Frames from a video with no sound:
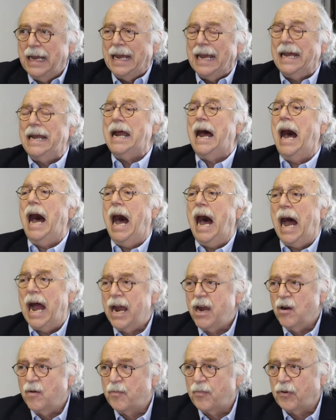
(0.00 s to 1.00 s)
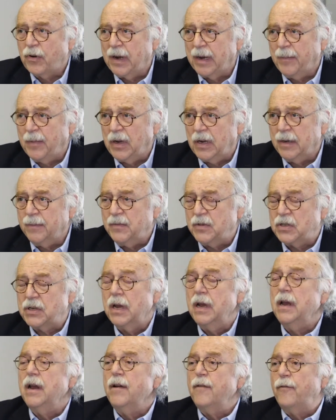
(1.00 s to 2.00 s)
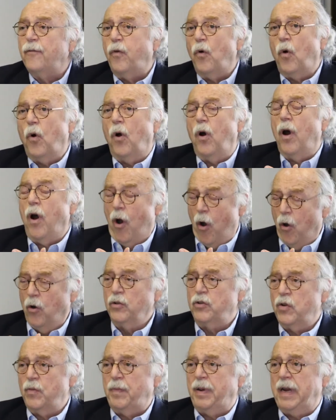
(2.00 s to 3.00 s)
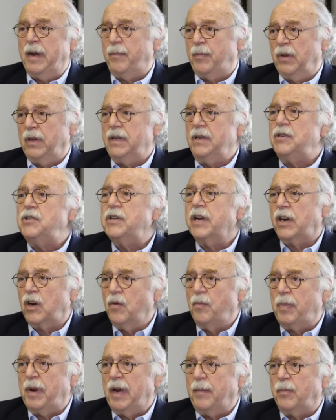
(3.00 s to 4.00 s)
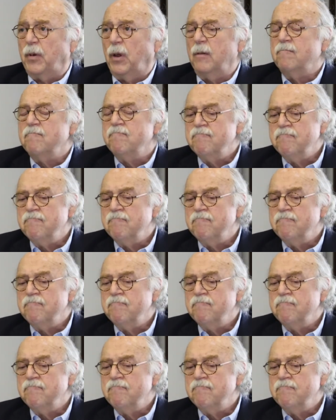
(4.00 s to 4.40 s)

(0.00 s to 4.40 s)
and higher premiums for older people and sicker people.